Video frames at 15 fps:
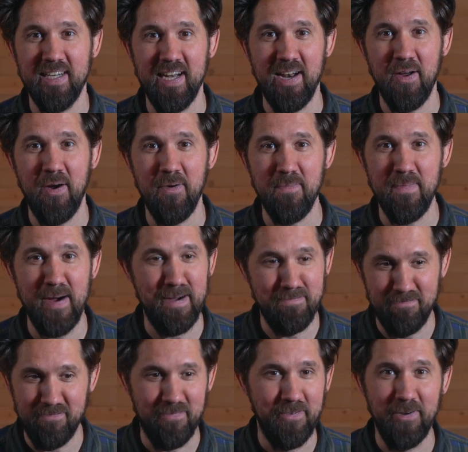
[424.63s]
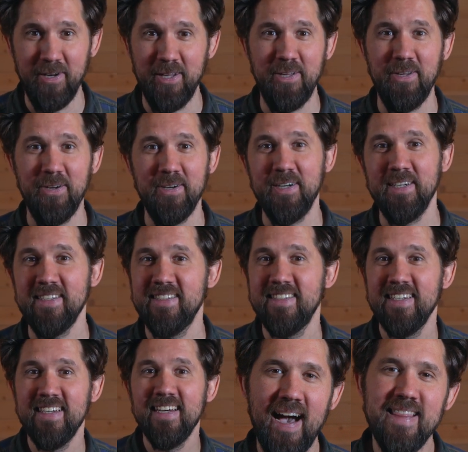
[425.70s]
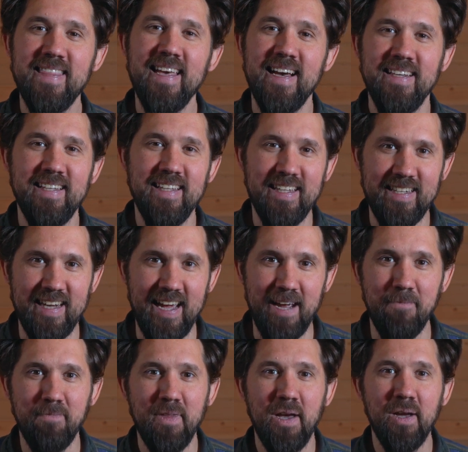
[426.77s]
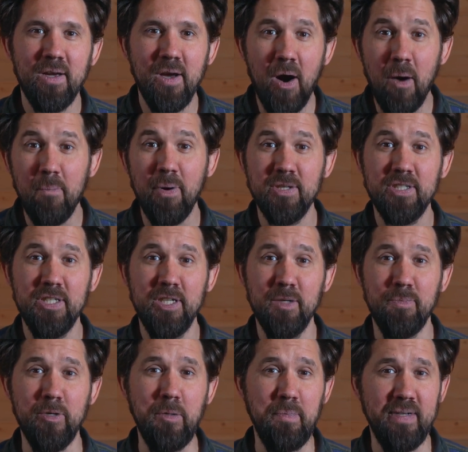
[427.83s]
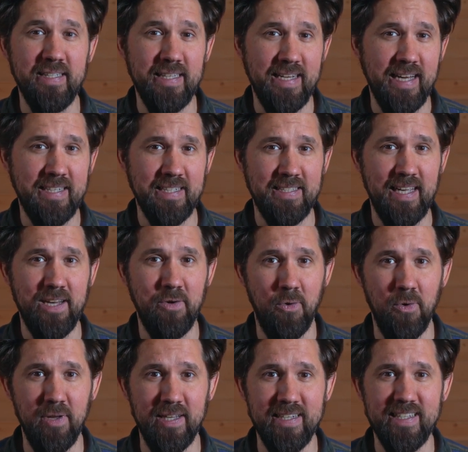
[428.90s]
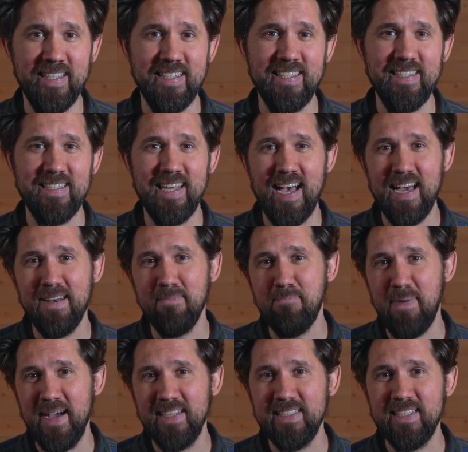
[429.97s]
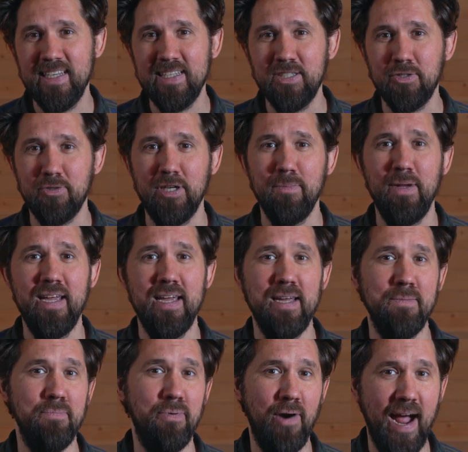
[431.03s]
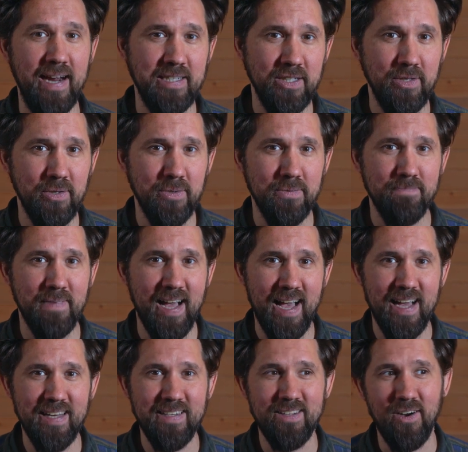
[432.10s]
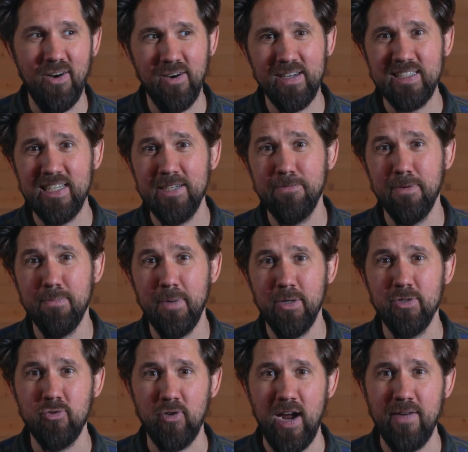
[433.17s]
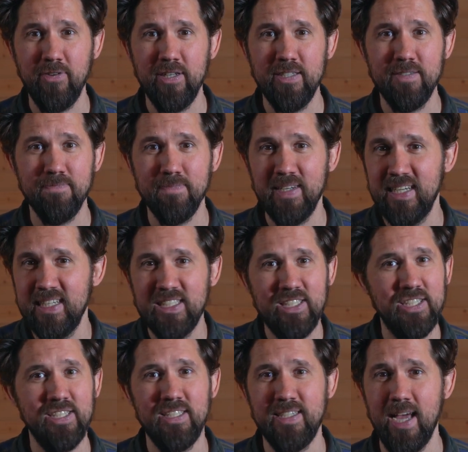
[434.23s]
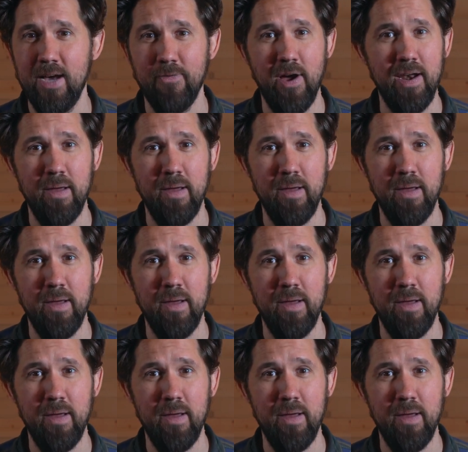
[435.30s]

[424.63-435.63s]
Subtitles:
at home. I'm really curious. At the end of the day, composting your poop in the Nature's Head toilet is at best extremely impractical, and honestly, for most travelers, it's just downright